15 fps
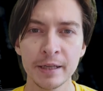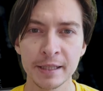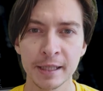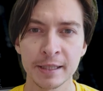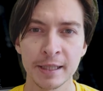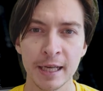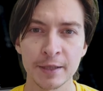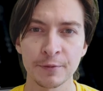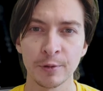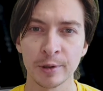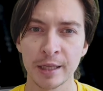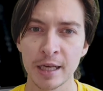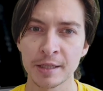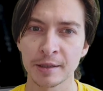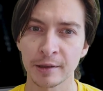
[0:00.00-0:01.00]
successful
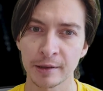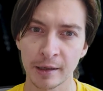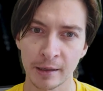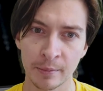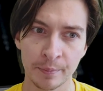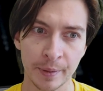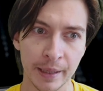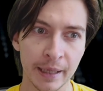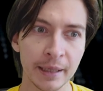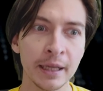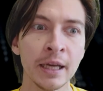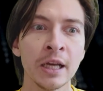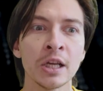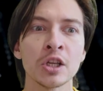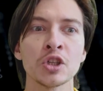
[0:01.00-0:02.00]
Kickstarter campaign,
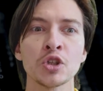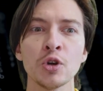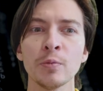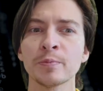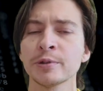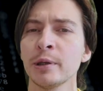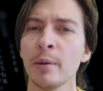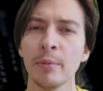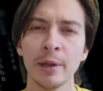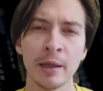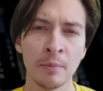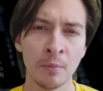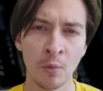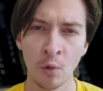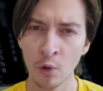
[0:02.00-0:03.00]
so probably
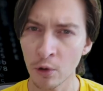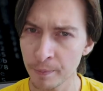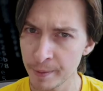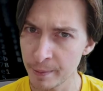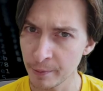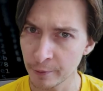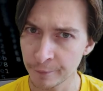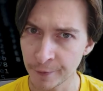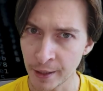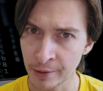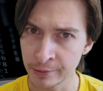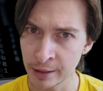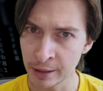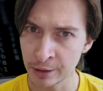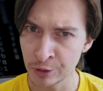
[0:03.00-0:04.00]
more people
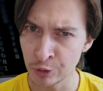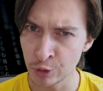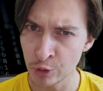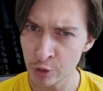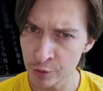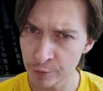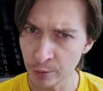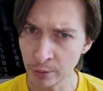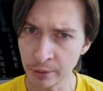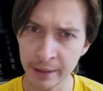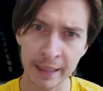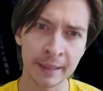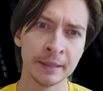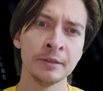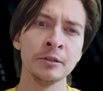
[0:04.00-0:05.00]
found it useful
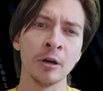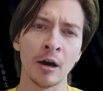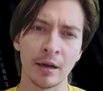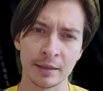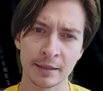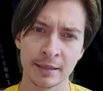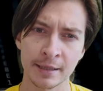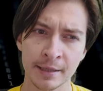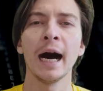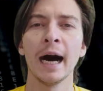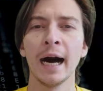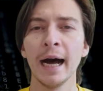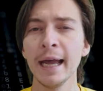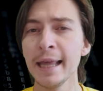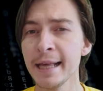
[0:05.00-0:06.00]
than not.
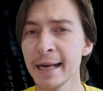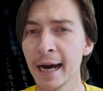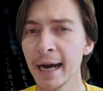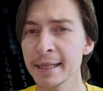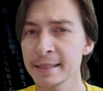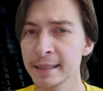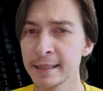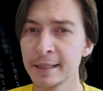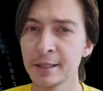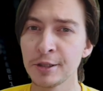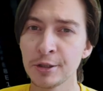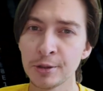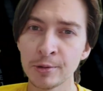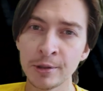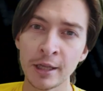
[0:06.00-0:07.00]
I got a
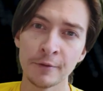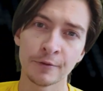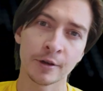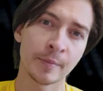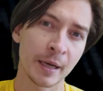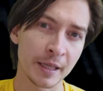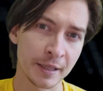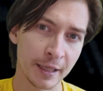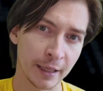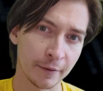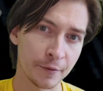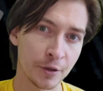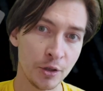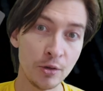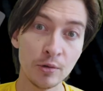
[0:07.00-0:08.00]
unit for
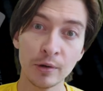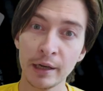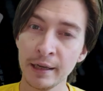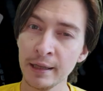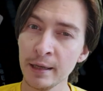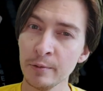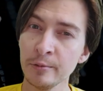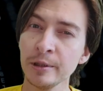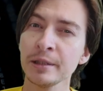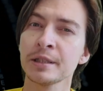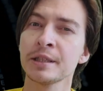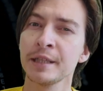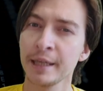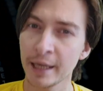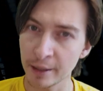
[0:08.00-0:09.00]
myself too, and I will
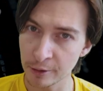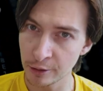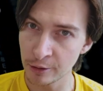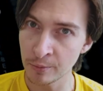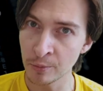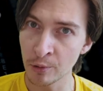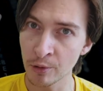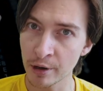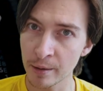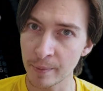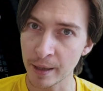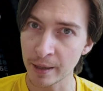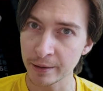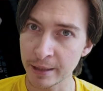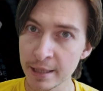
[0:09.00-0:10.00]
tell you more
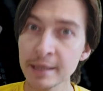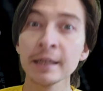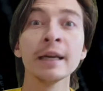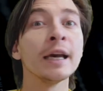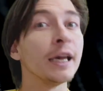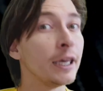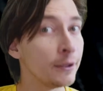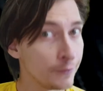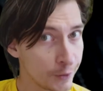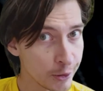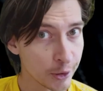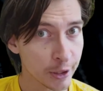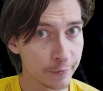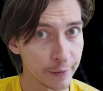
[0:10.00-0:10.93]
about it in future